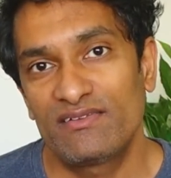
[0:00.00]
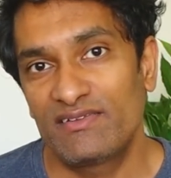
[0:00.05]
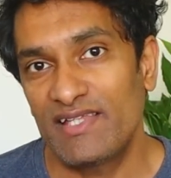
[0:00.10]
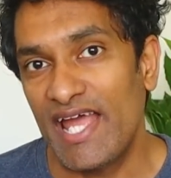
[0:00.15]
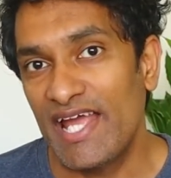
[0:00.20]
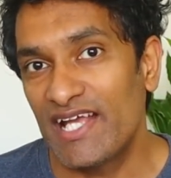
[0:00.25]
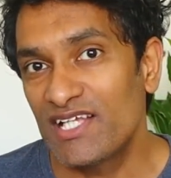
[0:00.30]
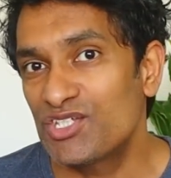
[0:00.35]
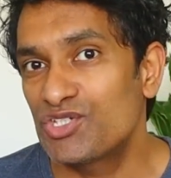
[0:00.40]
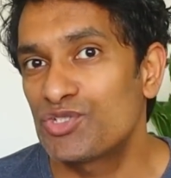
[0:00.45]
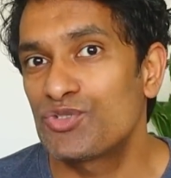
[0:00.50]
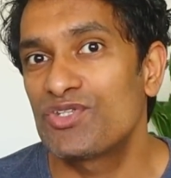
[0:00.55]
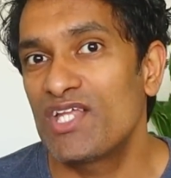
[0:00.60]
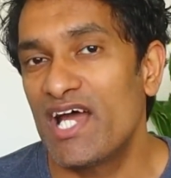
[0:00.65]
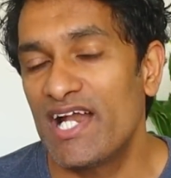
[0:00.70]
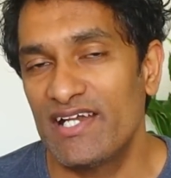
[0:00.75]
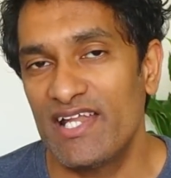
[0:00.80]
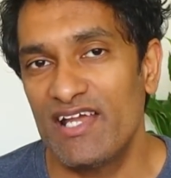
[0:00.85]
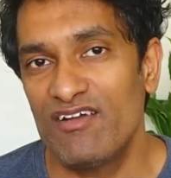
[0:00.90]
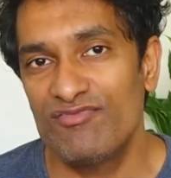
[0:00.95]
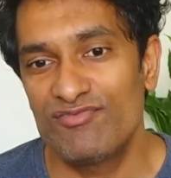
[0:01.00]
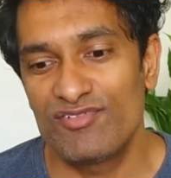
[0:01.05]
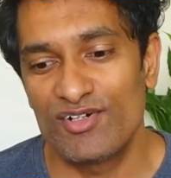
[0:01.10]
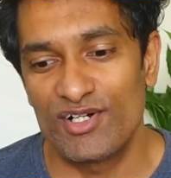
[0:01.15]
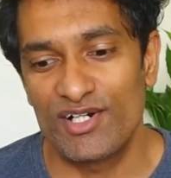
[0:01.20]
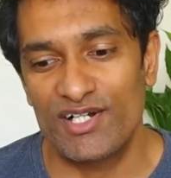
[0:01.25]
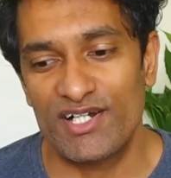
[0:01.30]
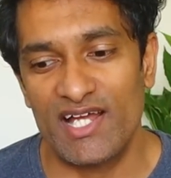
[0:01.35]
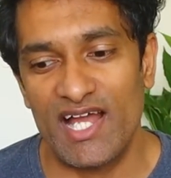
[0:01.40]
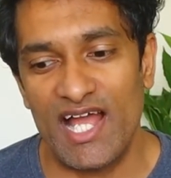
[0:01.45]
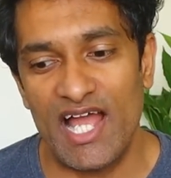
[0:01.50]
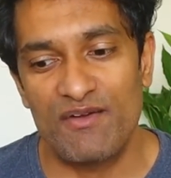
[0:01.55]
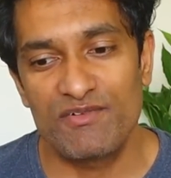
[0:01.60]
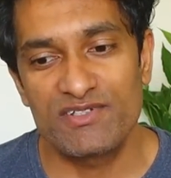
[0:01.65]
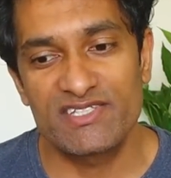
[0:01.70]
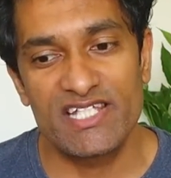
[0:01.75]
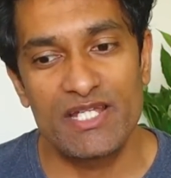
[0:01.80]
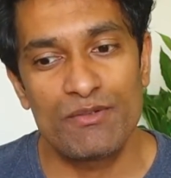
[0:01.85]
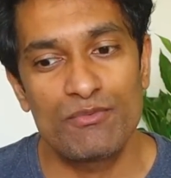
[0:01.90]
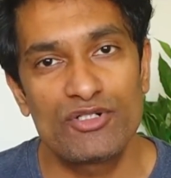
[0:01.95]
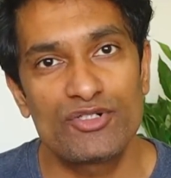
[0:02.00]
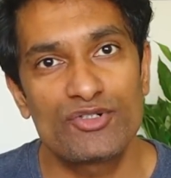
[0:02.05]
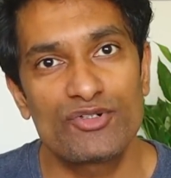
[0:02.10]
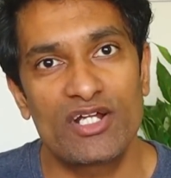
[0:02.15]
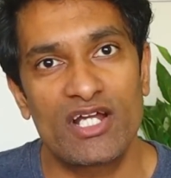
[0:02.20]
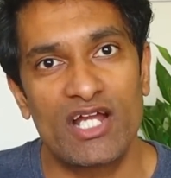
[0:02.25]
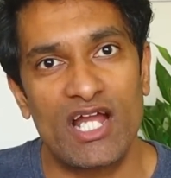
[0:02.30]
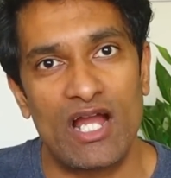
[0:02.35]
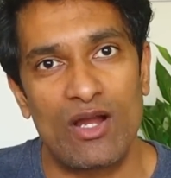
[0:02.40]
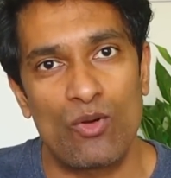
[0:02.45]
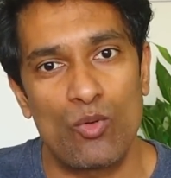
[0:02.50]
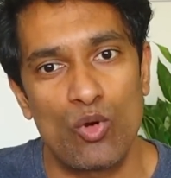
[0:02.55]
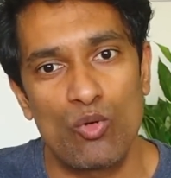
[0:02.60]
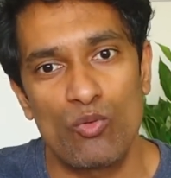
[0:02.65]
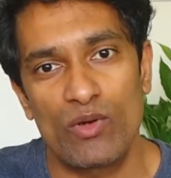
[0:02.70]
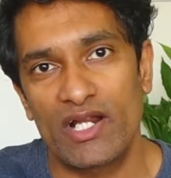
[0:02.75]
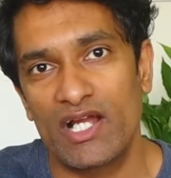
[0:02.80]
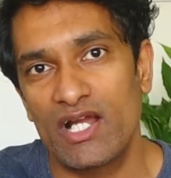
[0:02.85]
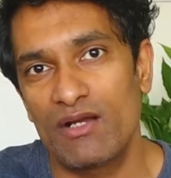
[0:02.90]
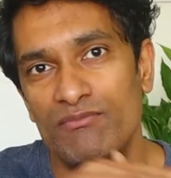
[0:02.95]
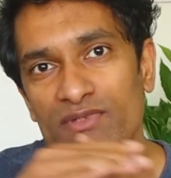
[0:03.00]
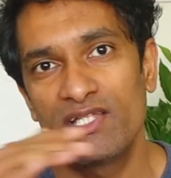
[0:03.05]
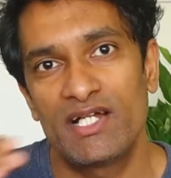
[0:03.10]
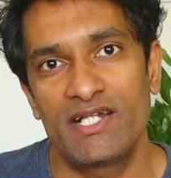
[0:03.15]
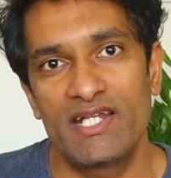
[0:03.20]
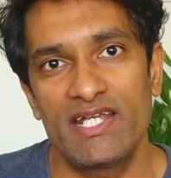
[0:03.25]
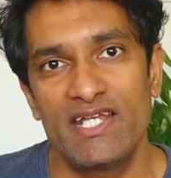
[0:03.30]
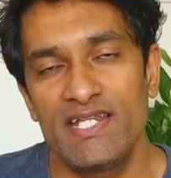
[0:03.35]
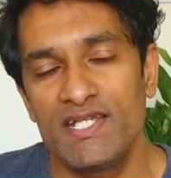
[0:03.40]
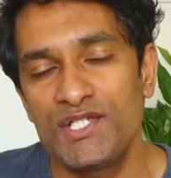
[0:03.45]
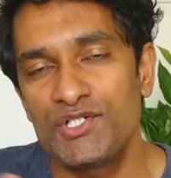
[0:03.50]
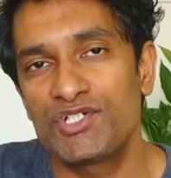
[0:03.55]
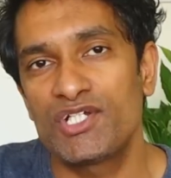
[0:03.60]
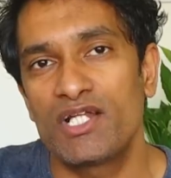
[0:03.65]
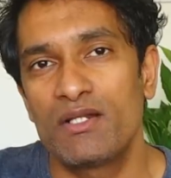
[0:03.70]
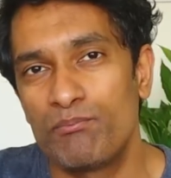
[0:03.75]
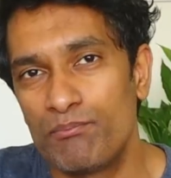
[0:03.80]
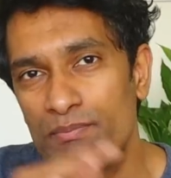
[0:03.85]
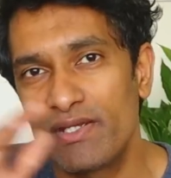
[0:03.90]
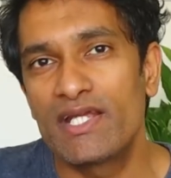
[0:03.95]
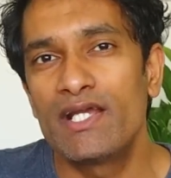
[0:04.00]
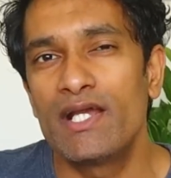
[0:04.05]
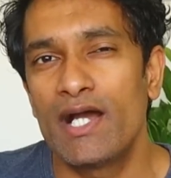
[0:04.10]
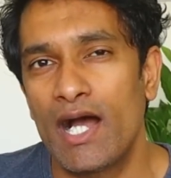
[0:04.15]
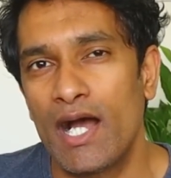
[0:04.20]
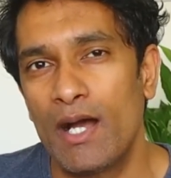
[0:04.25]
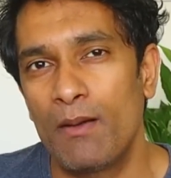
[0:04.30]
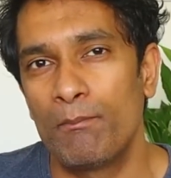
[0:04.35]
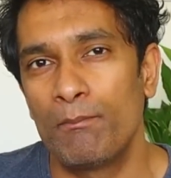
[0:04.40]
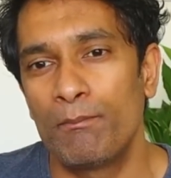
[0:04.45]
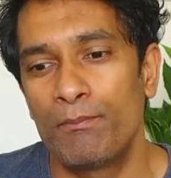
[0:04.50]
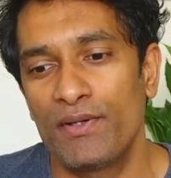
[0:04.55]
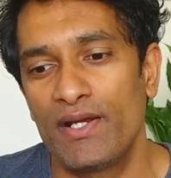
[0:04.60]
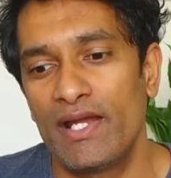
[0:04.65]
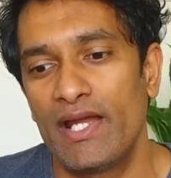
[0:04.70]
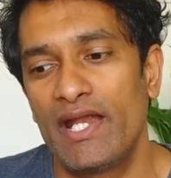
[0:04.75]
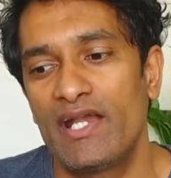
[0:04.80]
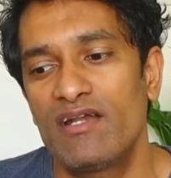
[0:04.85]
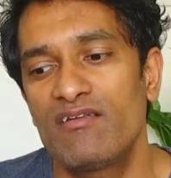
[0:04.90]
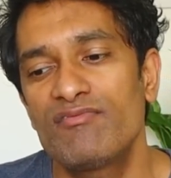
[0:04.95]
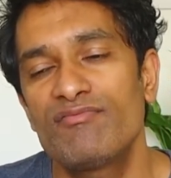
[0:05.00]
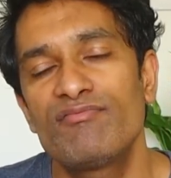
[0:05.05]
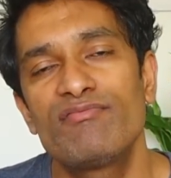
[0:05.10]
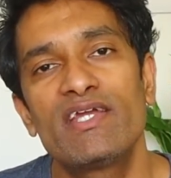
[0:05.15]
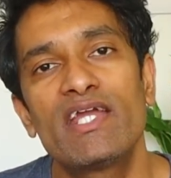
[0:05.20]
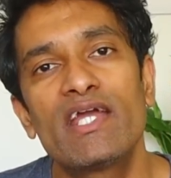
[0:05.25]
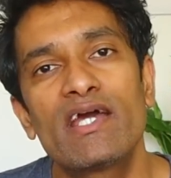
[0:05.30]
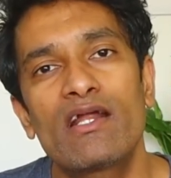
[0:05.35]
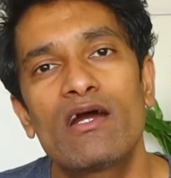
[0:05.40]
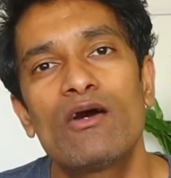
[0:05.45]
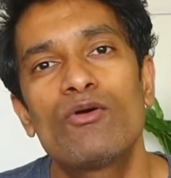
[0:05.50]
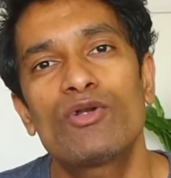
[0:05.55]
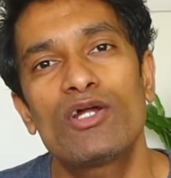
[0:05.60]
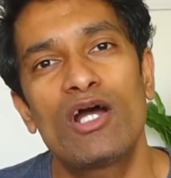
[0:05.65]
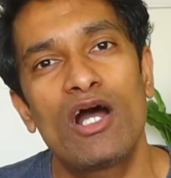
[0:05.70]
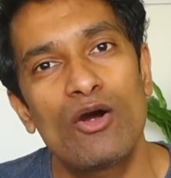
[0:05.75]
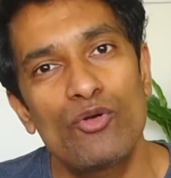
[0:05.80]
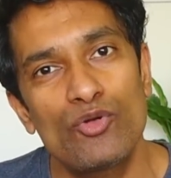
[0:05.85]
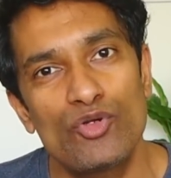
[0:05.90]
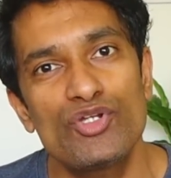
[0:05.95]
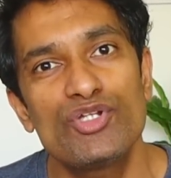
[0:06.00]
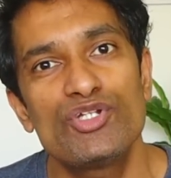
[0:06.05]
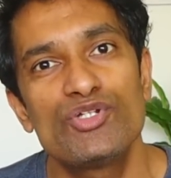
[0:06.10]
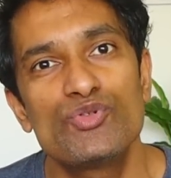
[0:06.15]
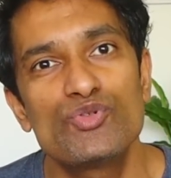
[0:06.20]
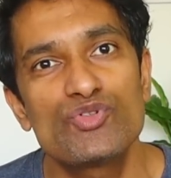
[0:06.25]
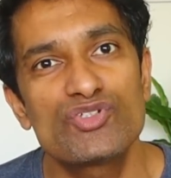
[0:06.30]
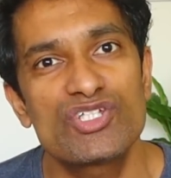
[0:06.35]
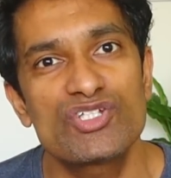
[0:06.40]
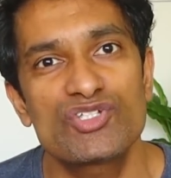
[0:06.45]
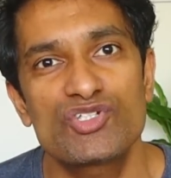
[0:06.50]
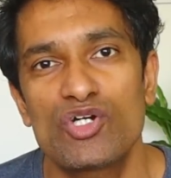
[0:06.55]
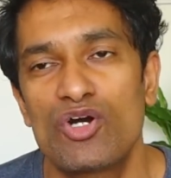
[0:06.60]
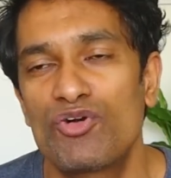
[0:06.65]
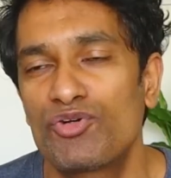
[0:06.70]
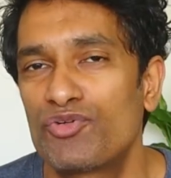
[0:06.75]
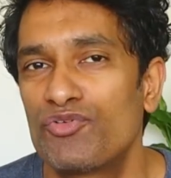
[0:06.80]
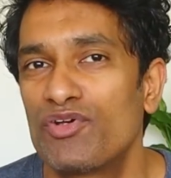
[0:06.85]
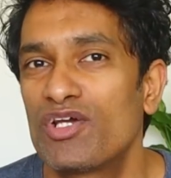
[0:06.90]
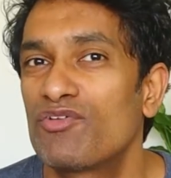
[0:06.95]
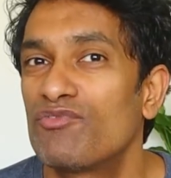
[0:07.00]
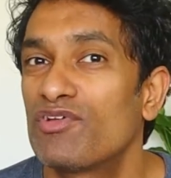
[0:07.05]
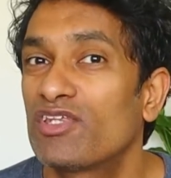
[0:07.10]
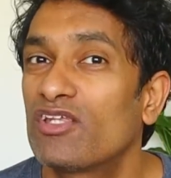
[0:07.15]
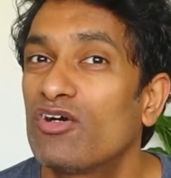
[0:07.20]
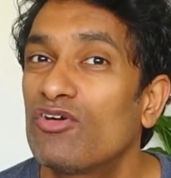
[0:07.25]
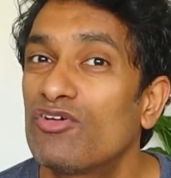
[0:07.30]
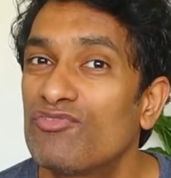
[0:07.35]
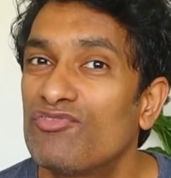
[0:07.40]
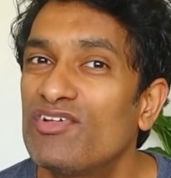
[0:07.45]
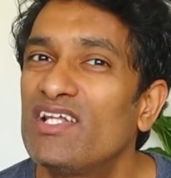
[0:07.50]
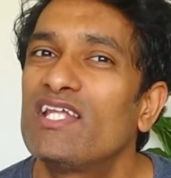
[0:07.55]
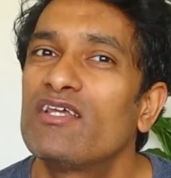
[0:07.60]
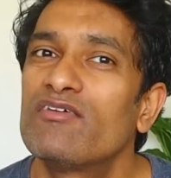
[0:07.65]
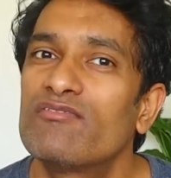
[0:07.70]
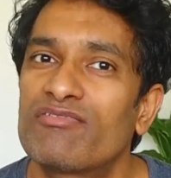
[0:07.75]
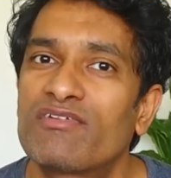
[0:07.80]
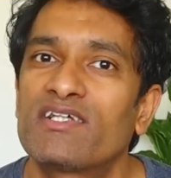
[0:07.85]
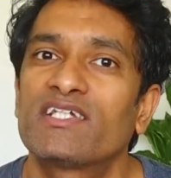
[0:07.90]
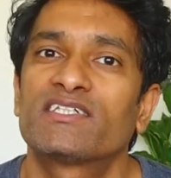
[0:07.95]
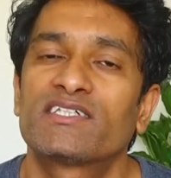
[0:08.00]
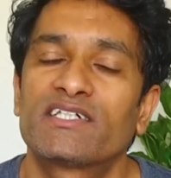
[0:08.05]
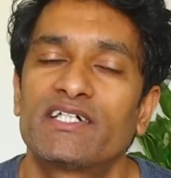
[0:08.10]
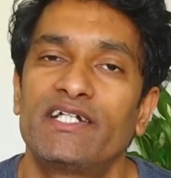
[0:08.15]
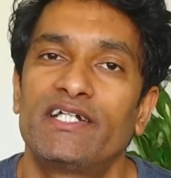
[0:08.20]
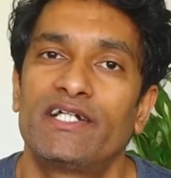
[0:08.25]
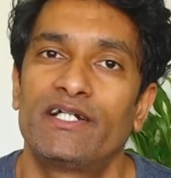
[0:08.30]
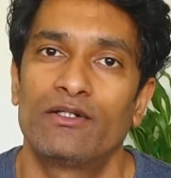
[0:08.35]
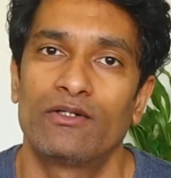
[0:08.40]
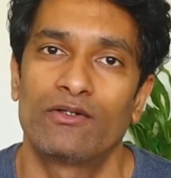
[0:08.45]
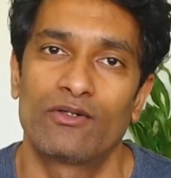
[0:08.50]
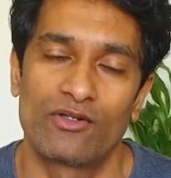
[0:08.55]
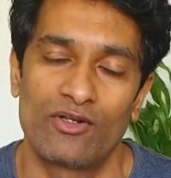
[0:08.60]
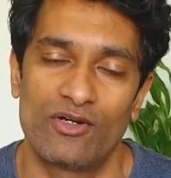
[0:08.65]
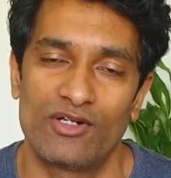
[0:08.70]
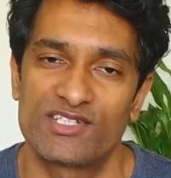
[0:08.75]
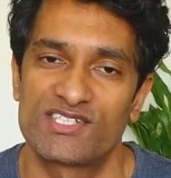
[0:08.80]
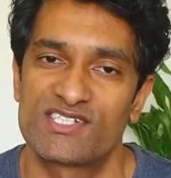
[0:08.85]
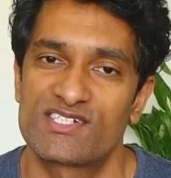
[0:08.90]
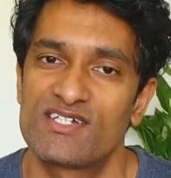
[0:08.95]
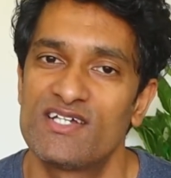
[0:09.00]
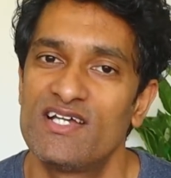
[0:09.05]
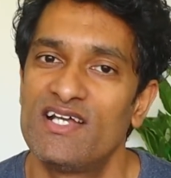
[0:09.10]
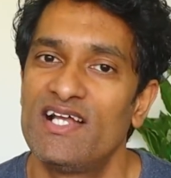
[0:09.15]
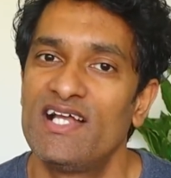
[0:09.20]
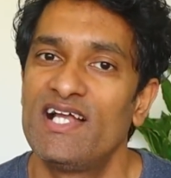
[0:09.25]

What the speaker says: Thanks to that effort, I was able to overcome that initial big hump and figure out how to use the software without feeling frustrated or lost.